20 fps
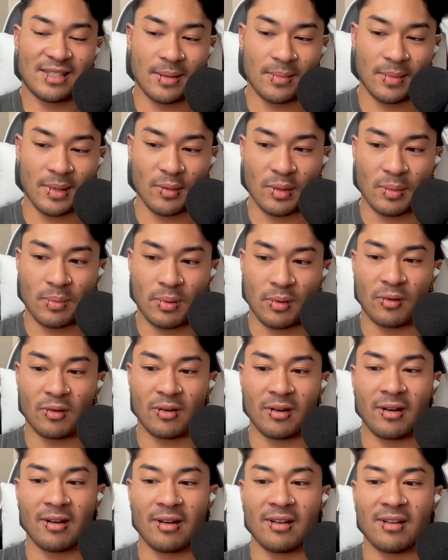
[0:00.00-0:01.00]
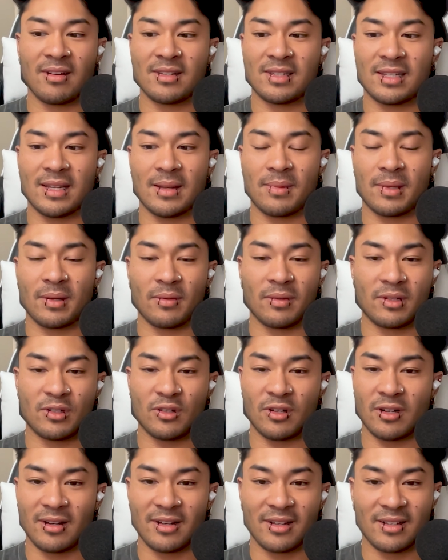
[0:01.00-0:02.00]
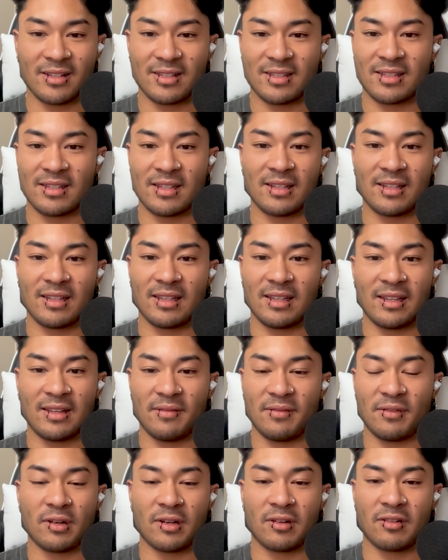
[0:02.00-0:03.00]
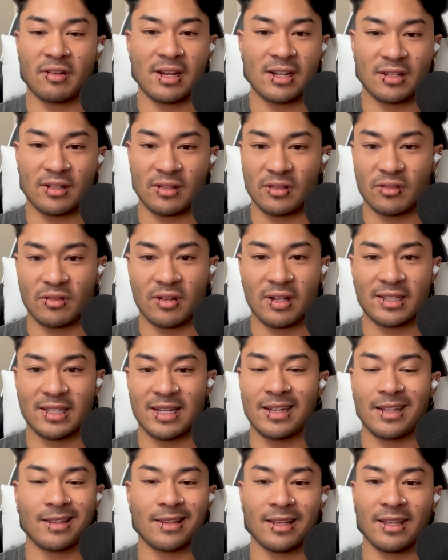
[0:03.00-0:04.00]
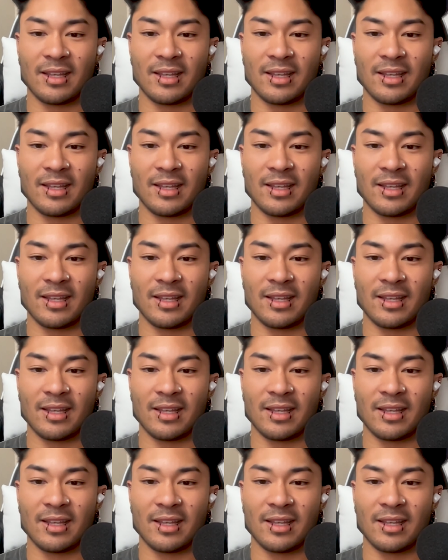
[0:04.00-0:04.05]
same thing with porn, same thing with drugs, even recreational drugs, anything.